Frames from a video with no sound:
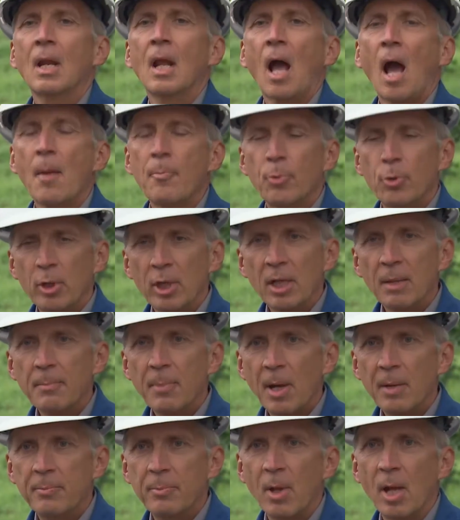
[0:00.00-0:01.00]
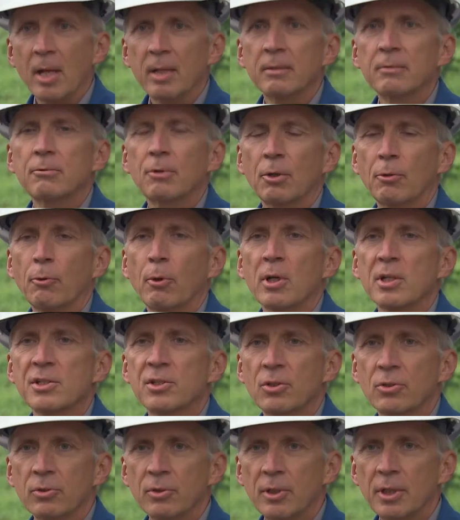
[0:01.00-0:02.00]
Operating a pipeline
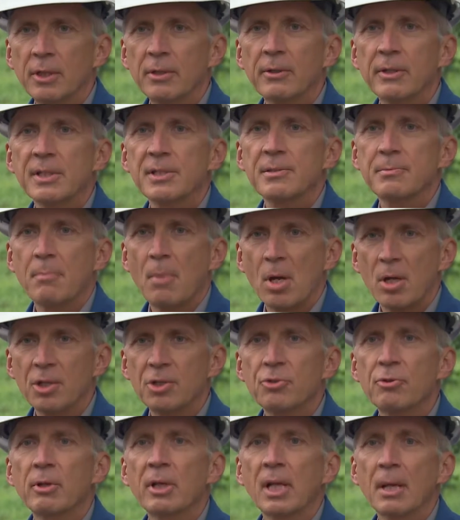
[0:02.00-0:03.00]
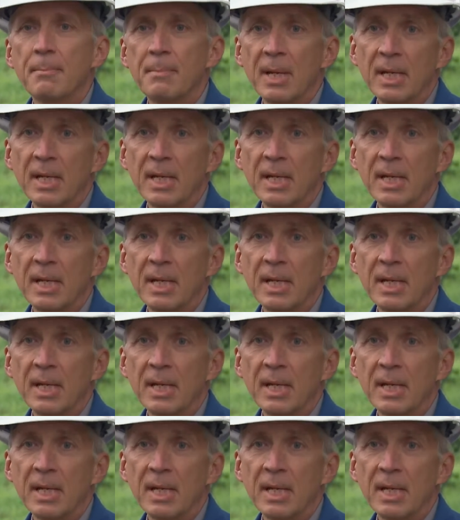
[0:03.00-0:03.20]
requires continuous monitoring and